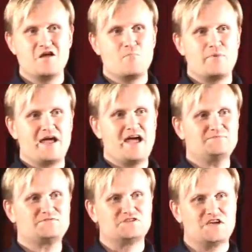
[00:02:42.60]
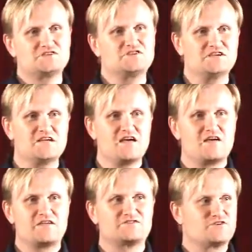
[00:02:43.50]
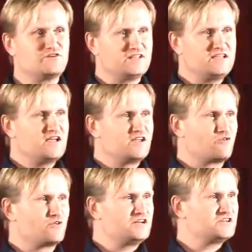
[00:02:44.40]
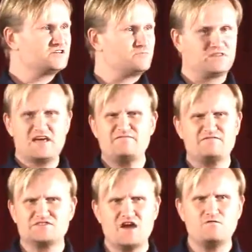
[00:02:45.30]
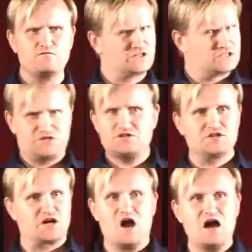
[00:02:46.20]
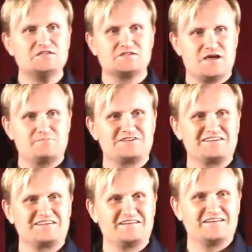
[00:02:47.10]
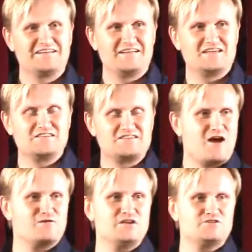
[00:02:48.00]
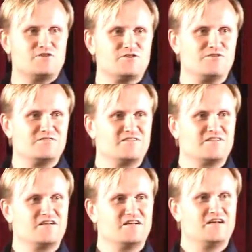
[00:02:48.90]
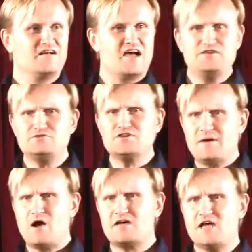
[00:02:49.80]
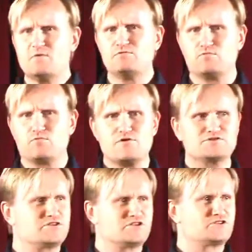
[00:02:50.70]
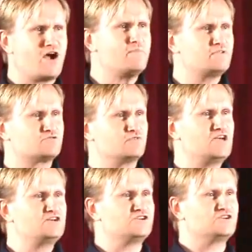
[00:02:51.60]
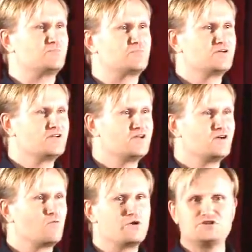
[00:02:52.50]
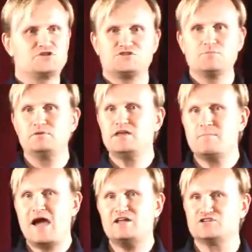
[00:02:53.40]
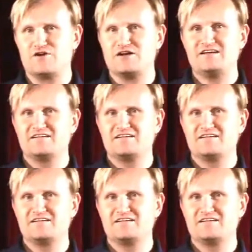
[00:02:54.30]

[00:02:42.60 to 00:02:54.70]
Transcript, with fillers: but I am suggesting that certainly your relationship with life itself, which is just a concept, is entirely internal. And you somehow came up with words to describe this relationship, which is simply imaginary.